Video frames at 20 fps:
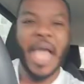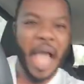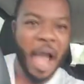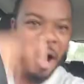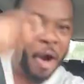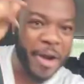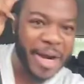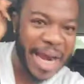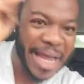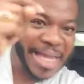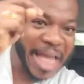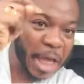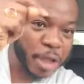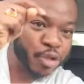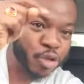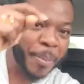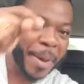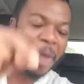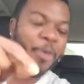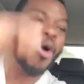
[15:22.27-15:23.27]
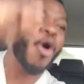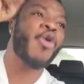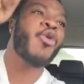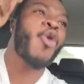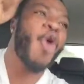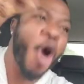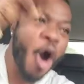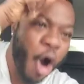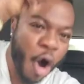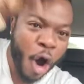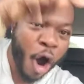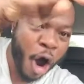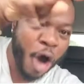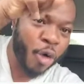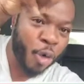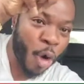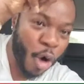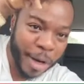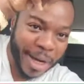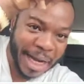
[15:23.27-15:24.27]
A hona yesu be
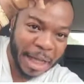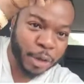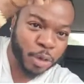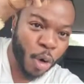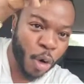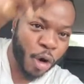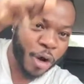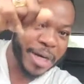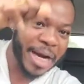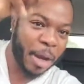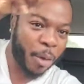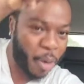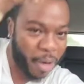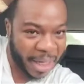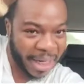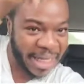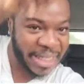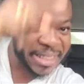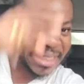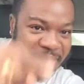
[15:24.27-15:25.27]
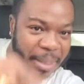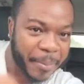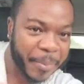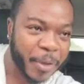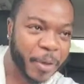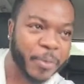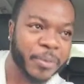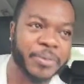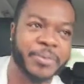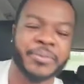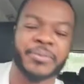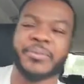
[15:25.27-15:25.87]
koho get to honako cancer no.